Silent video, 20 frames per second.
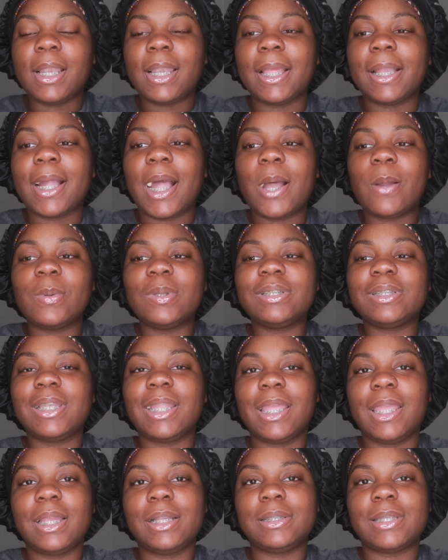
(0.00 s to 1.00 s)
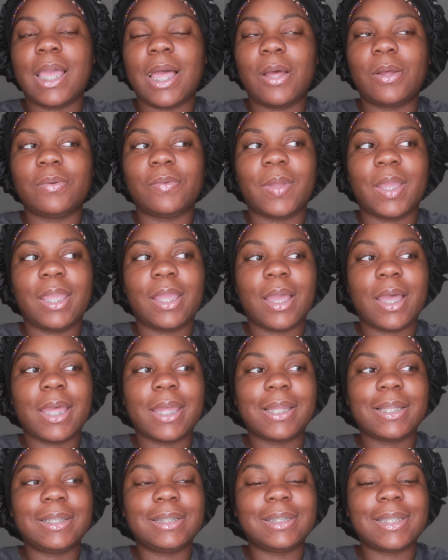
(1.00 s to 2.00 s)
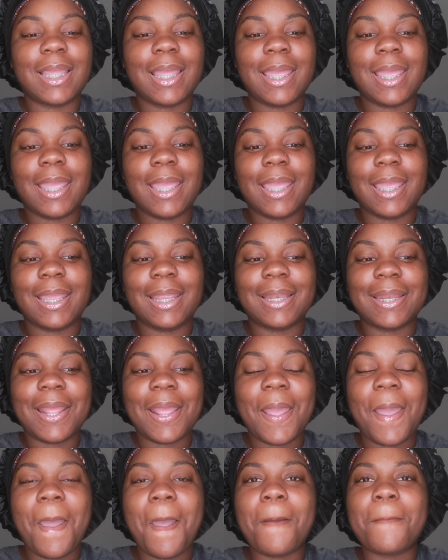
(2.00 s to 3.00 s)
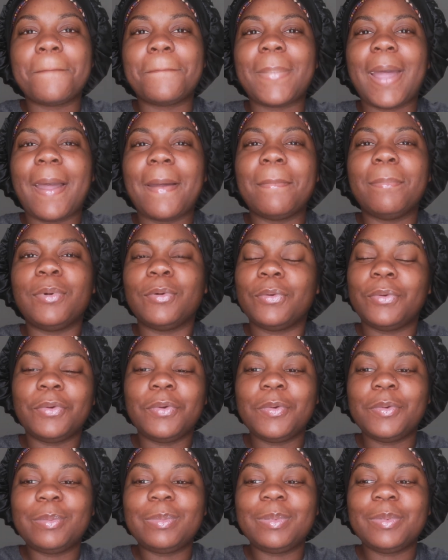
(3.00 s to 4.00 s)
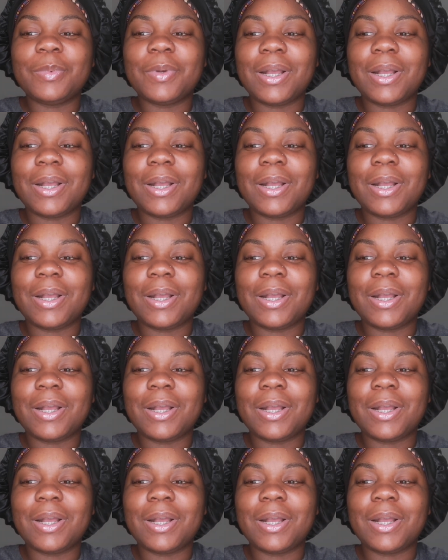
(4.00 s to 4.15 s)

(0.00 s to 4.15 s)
Like I was laying down, right guys? And my boob,